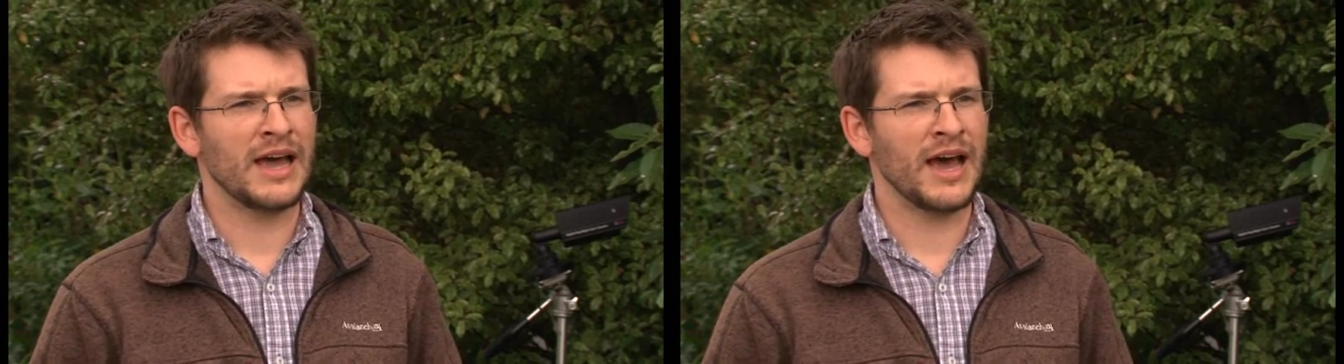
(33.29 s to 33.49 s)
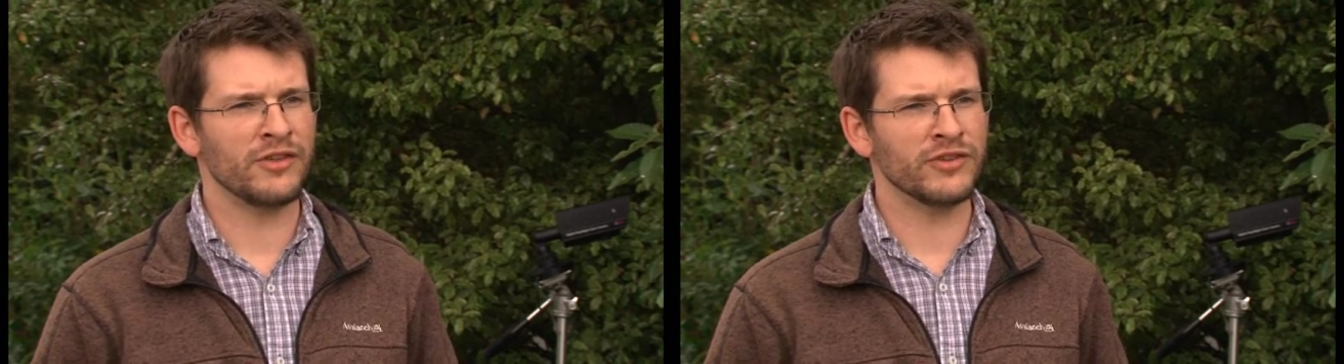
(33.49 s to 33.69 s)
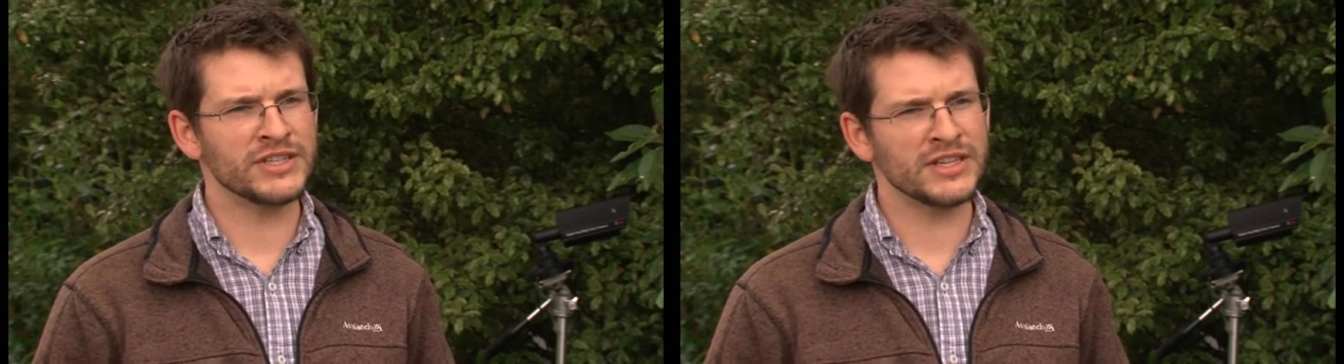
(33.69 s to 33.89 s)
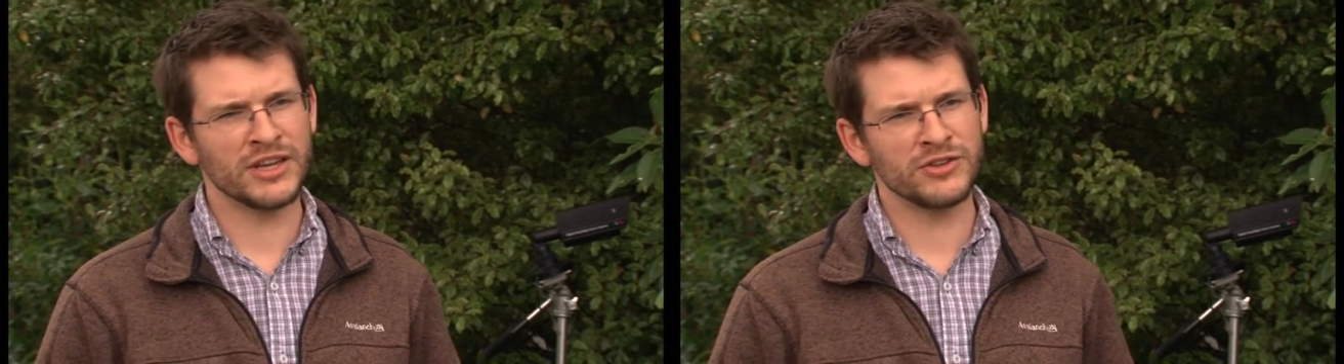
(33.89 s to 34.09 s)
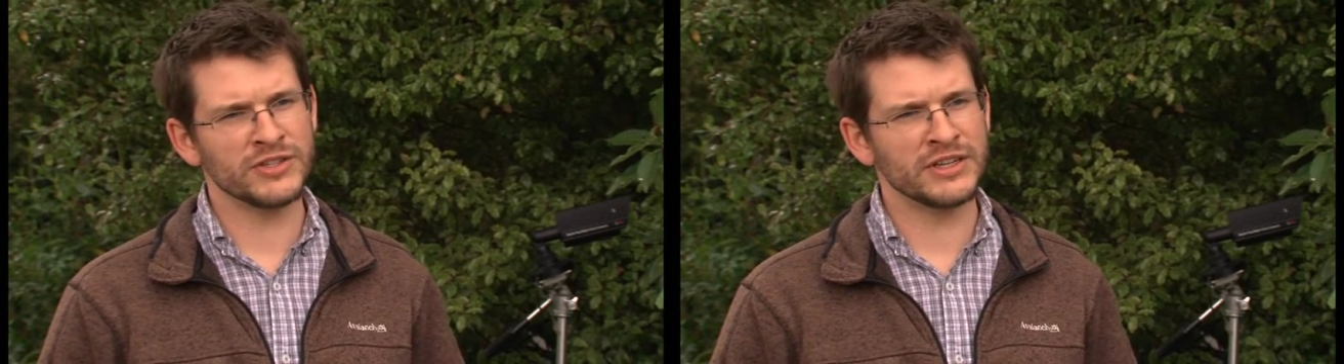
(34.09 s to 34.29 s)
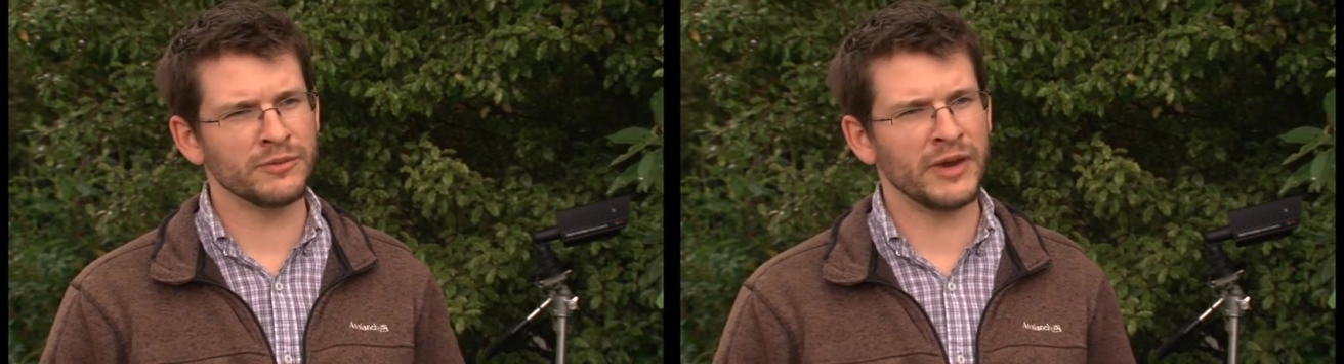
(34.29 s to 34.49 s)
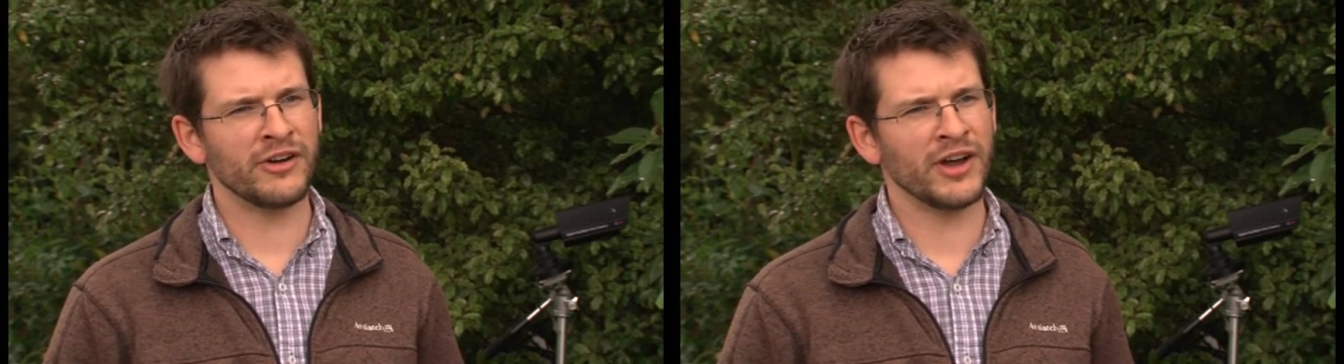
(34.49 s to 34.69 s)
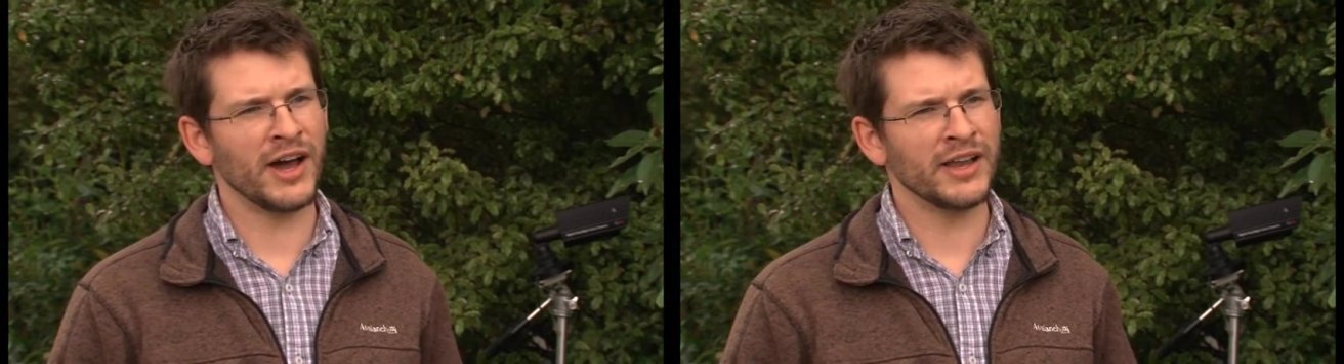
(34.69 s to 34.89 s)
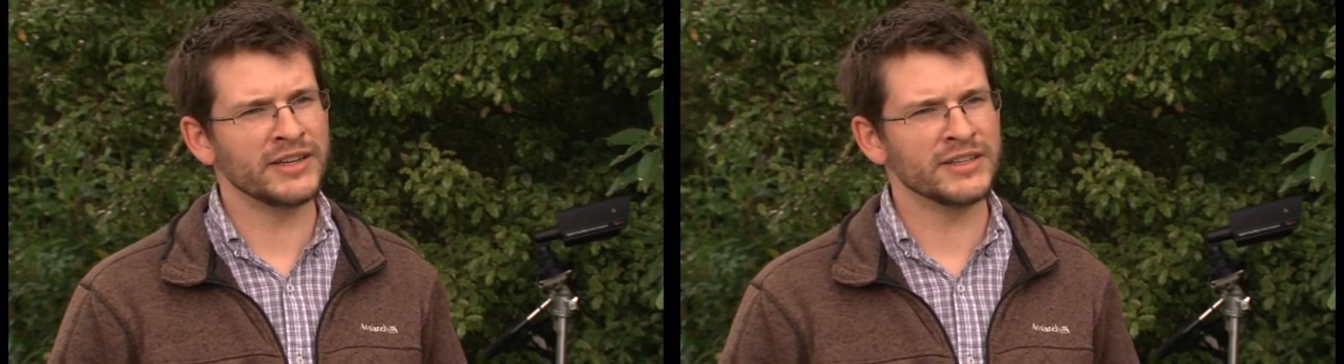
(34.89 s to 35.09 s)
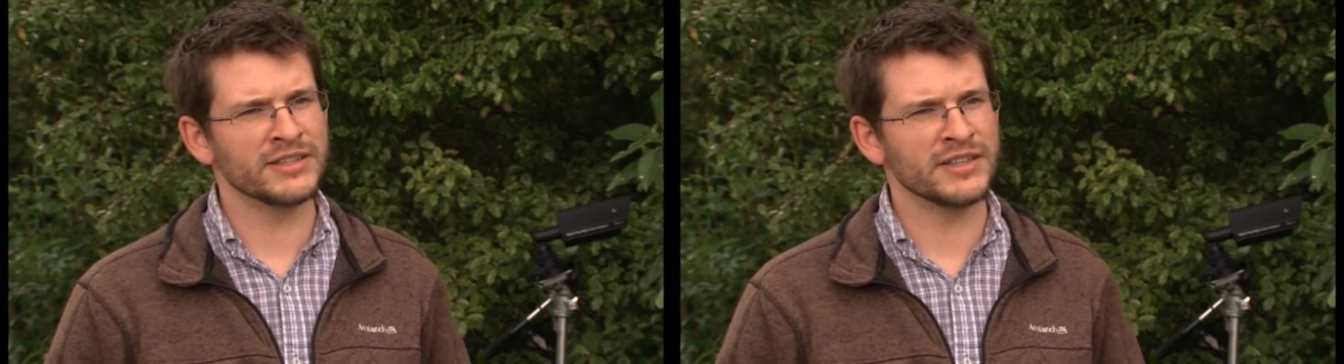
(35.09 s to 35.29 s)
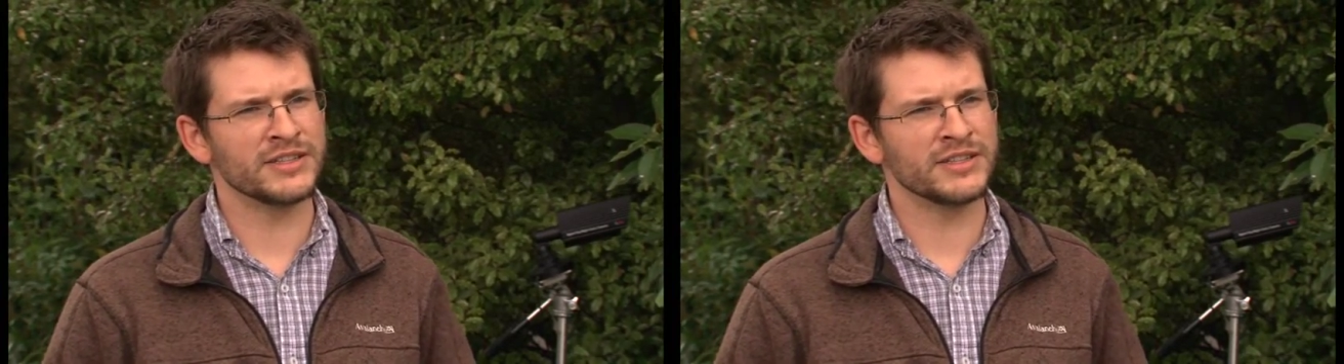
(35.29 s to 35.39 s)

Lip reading: And the reason I used Little Barrier Island is that